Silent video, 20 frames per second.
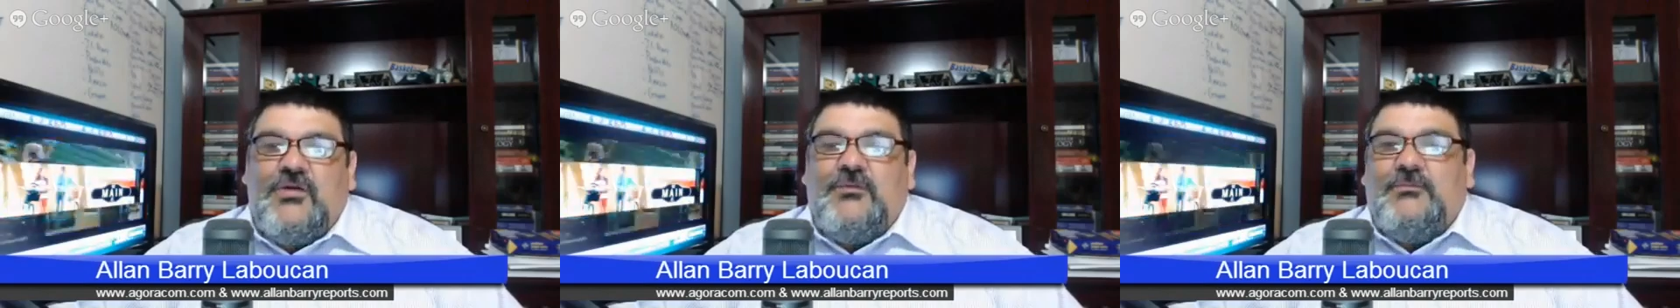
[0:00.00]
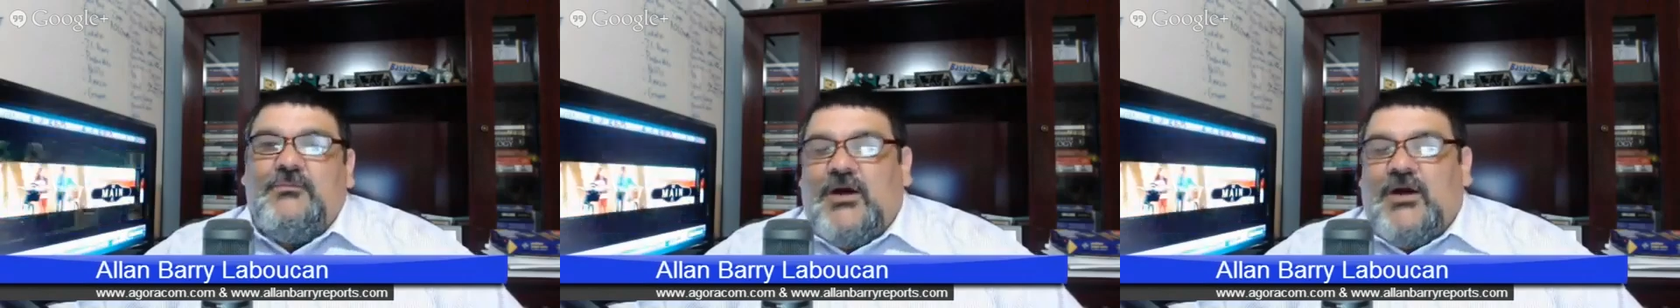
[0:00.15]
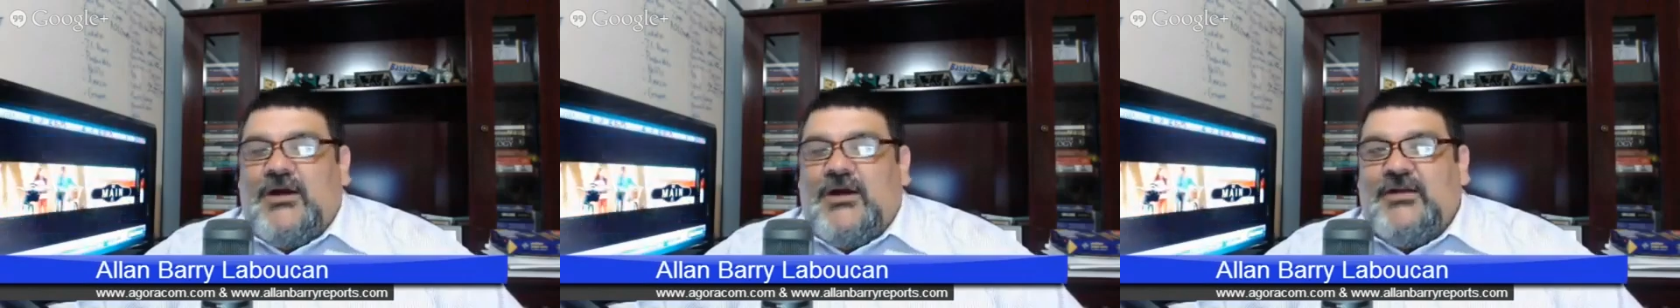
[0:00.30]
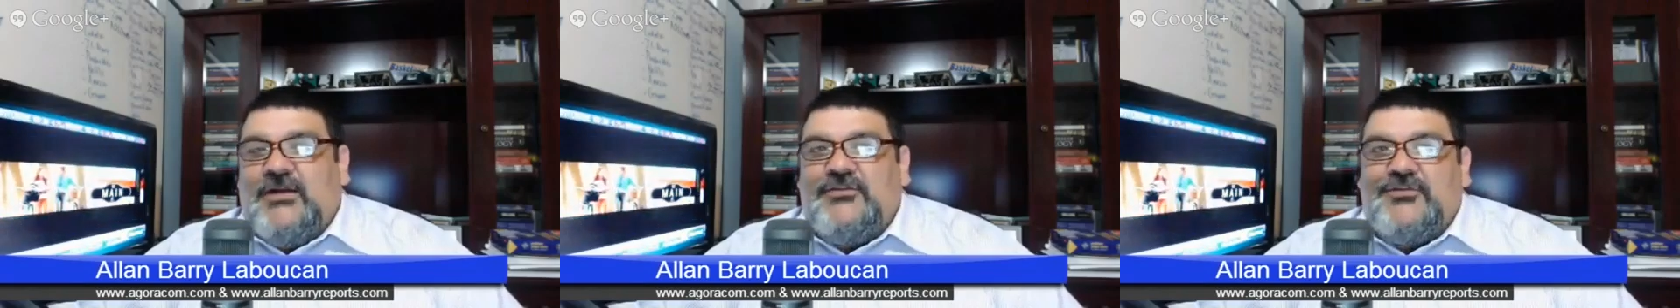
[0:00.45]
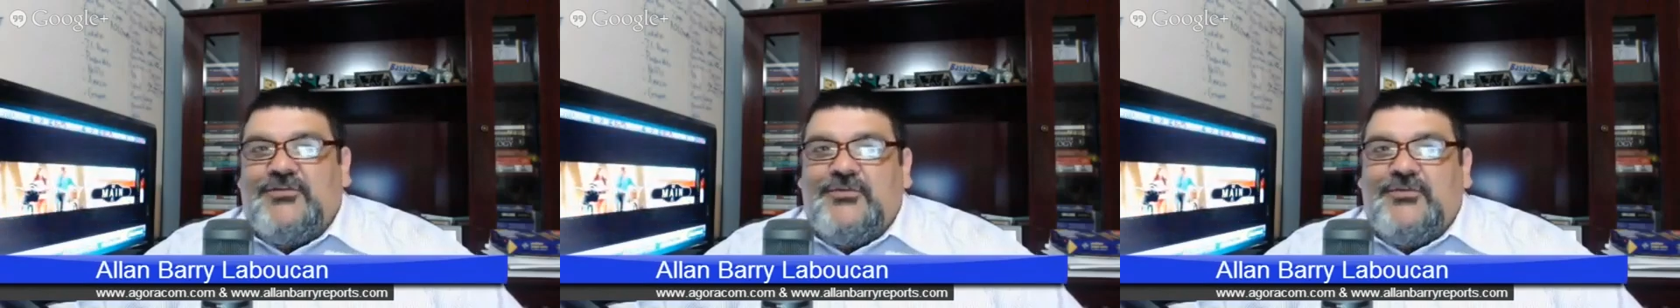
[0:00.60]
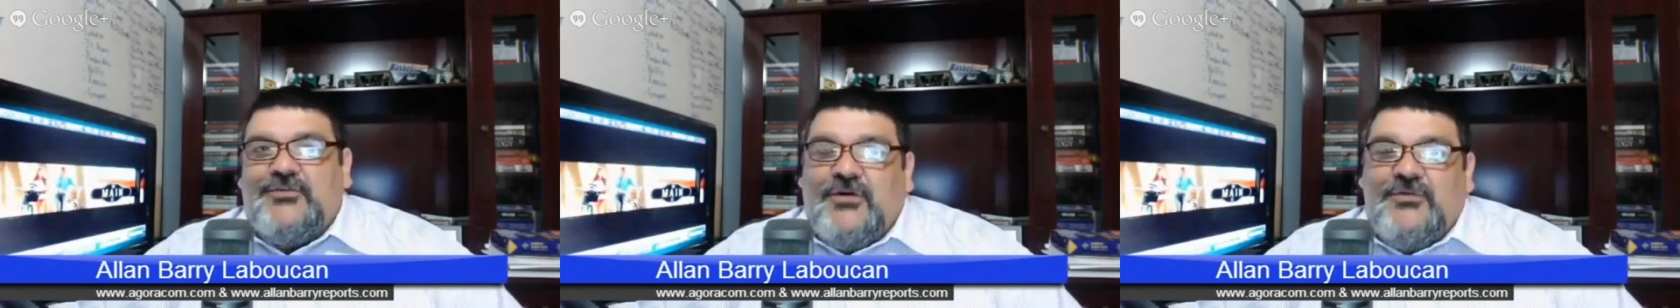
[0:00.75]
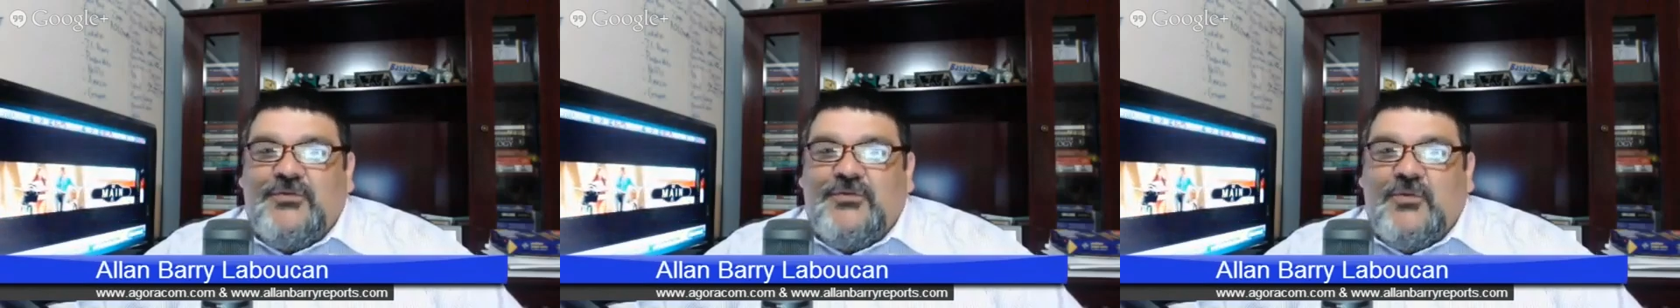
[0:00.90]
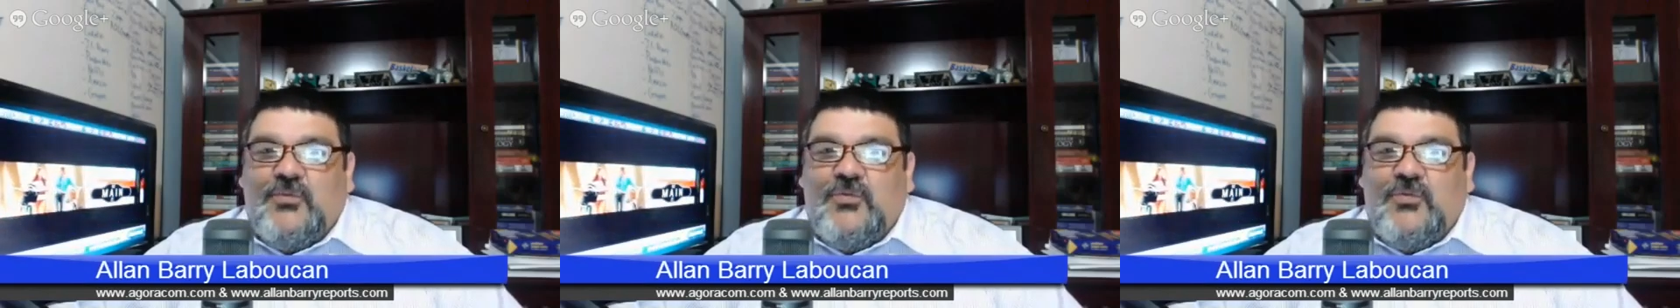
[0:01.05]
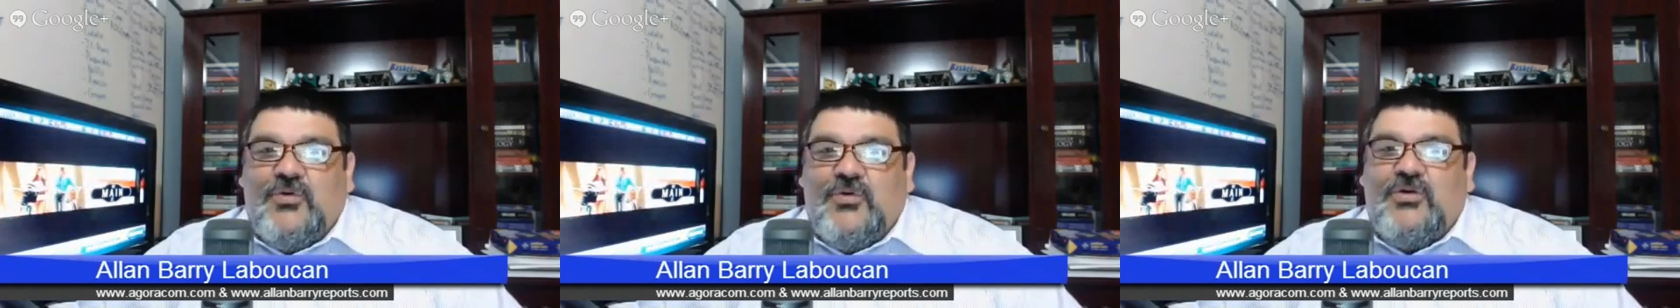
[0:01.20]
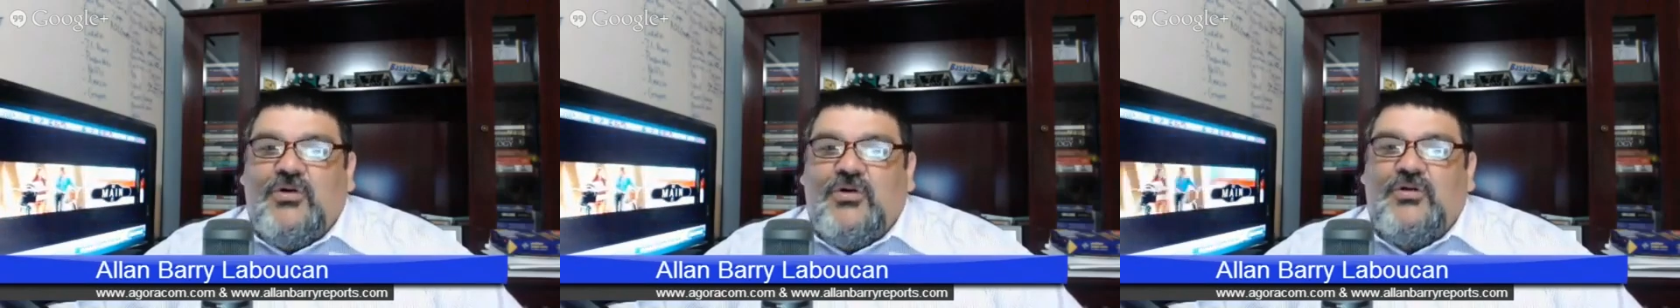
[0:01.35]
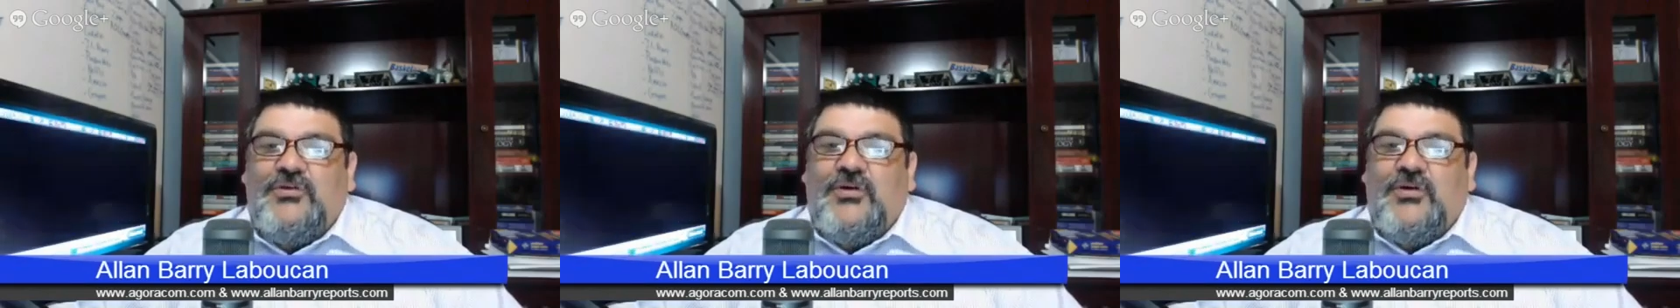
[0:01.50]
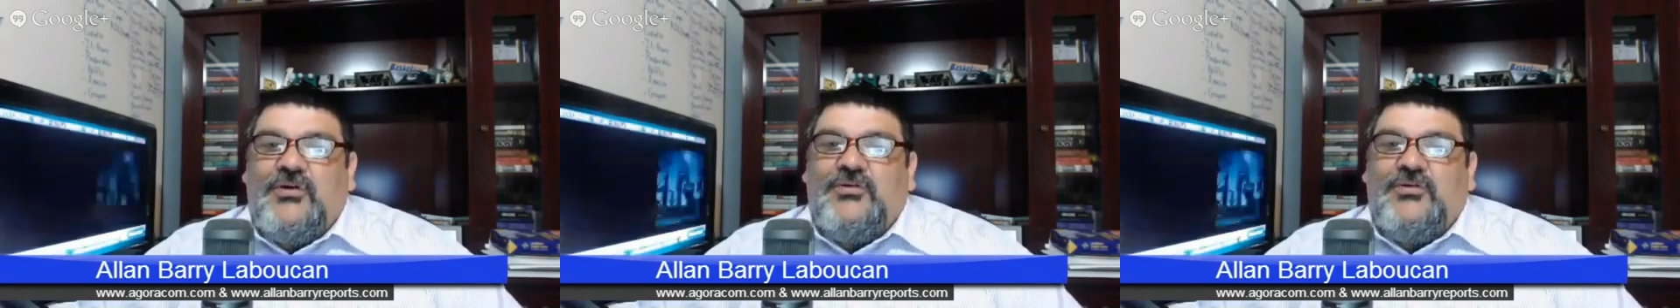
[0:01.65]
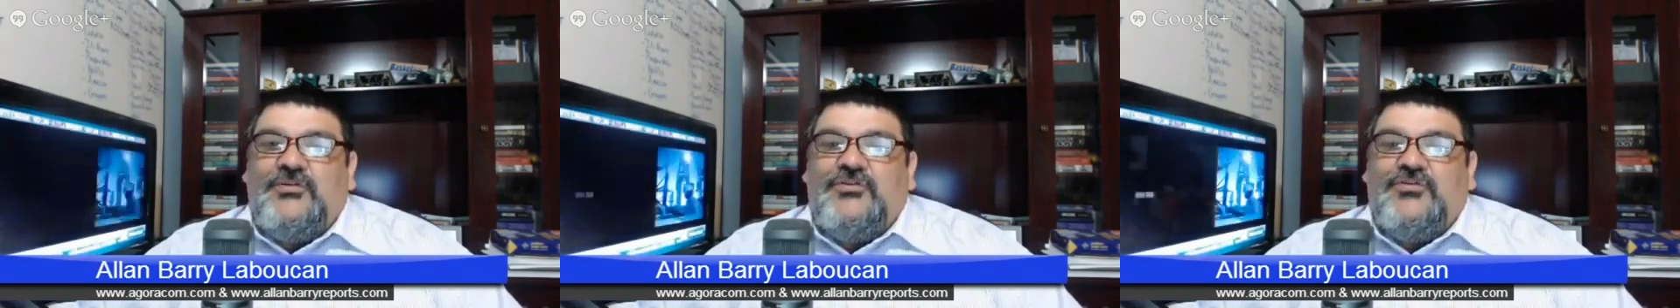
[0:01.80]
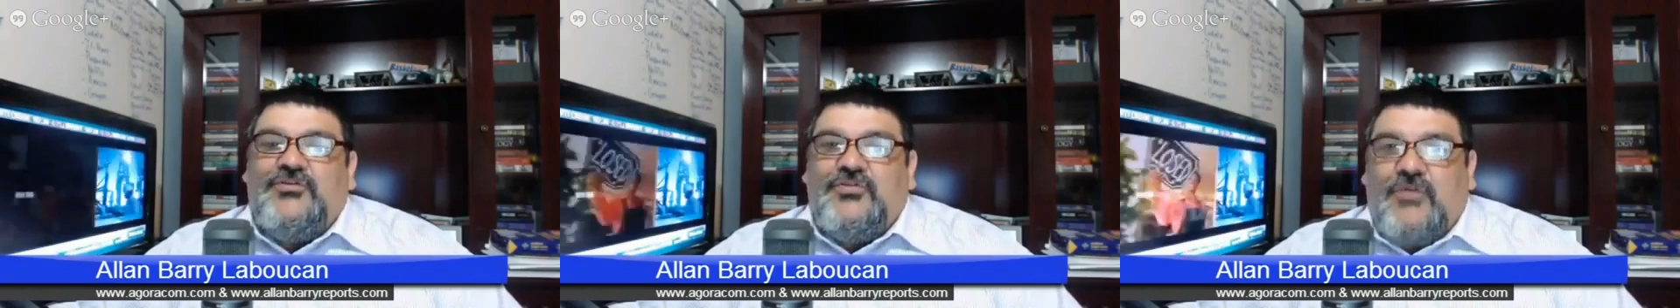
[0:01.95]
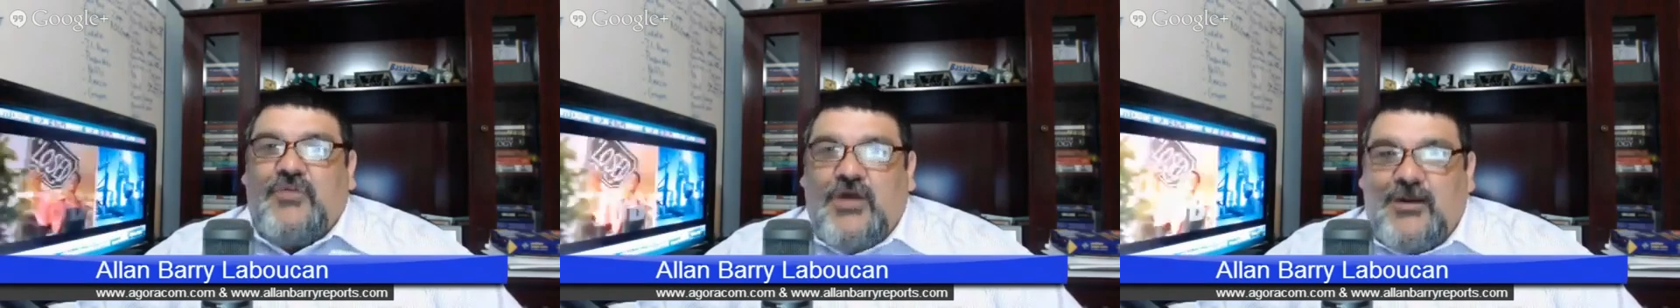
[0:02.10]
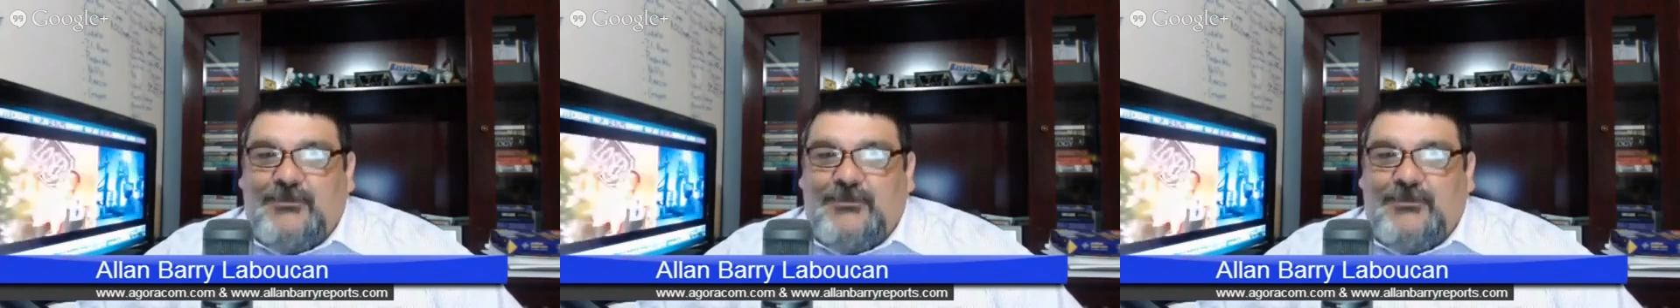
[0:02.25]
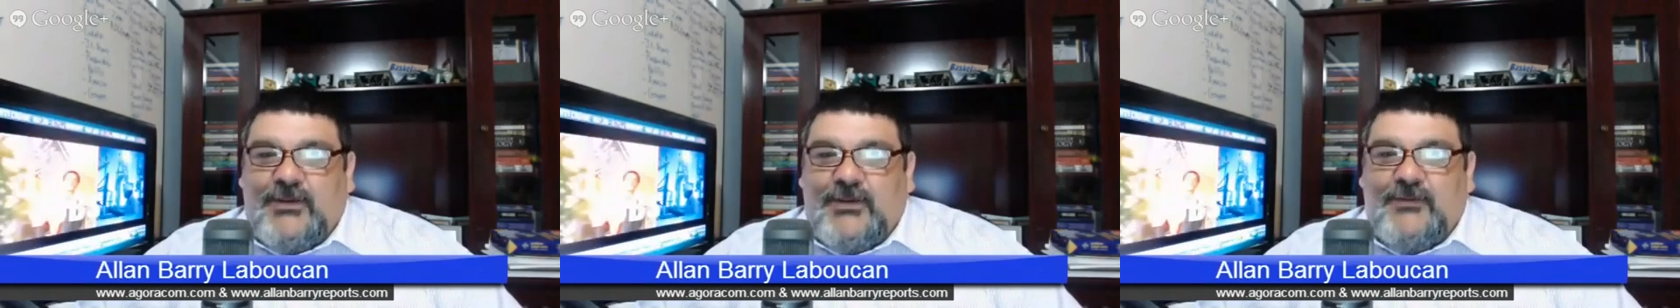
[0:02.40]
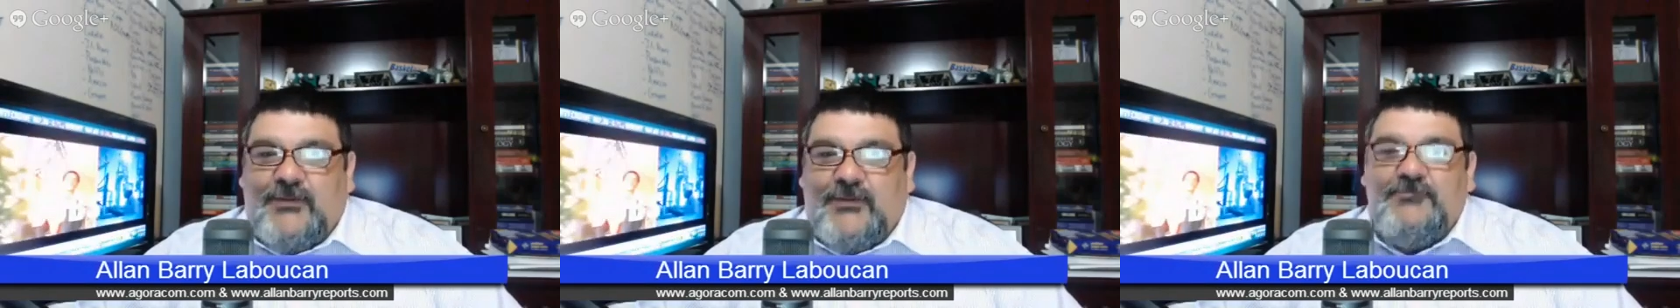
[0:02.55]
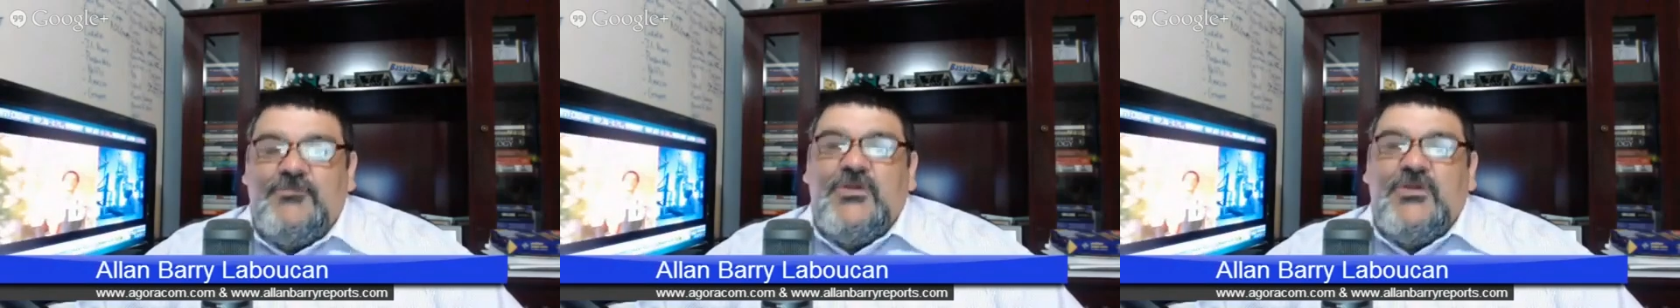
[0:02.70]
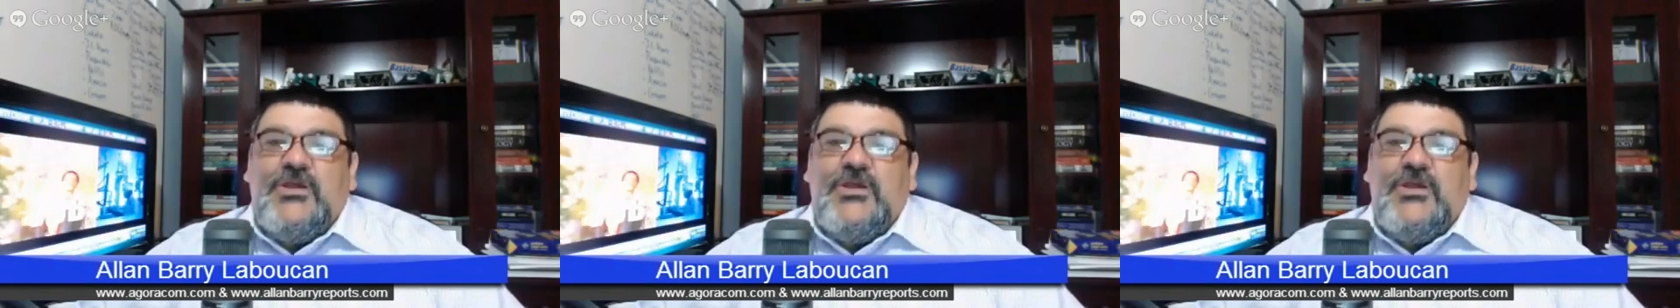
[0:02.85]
mines throughout the world are dropping,